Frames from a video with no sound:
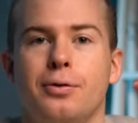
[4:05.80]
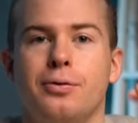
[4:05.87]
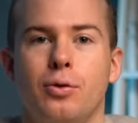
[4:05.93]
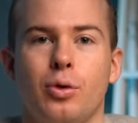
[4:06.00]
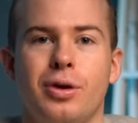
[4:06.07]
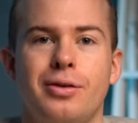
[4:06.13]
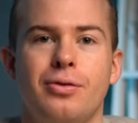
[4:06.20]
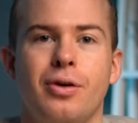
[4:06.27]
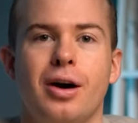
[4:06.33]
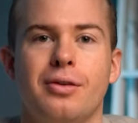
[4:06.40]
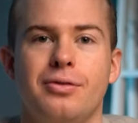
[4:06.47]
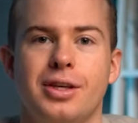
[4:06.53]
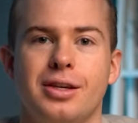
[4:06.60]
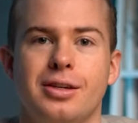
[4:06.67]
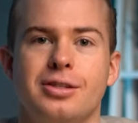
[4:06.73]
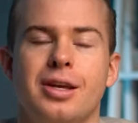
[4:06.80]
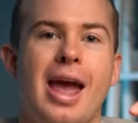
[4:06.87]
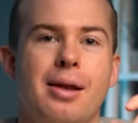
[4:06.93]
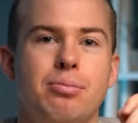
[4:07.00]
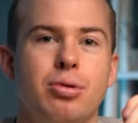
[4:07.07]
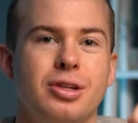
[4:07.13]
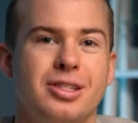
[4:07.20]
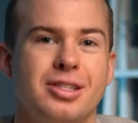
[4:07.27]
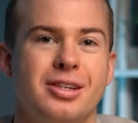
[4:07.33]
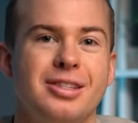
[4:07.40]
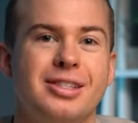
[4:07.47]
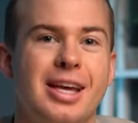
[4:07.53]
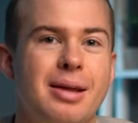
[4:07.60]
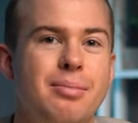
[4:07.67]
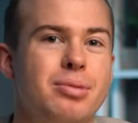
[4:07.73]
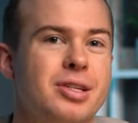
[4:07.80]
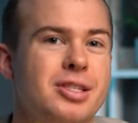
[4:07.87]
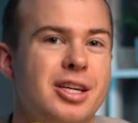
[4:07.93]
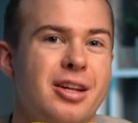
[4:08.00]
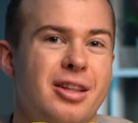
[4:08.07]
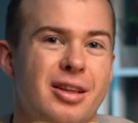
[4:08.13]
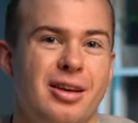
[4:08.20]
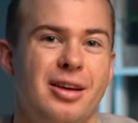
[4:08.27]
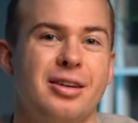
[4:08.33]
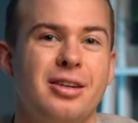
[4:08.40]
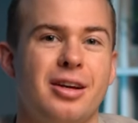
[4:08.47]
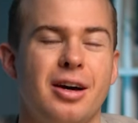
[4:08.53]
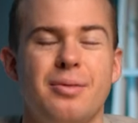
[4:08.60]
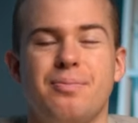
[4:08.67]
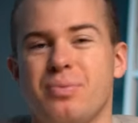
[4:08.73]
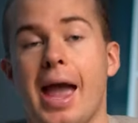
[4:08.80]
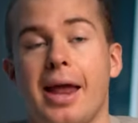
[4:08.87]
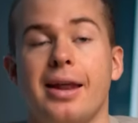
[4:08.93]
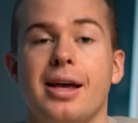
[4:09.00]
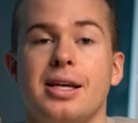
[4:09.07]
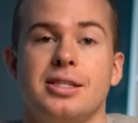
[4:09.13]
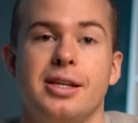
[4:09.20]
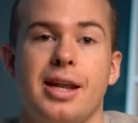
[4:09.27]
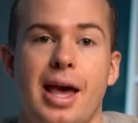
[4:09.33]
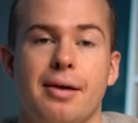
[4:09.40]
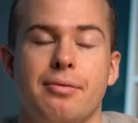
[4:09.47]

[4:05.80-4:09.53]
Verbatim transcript: for forty-five years and puts in ten percent of their income and has an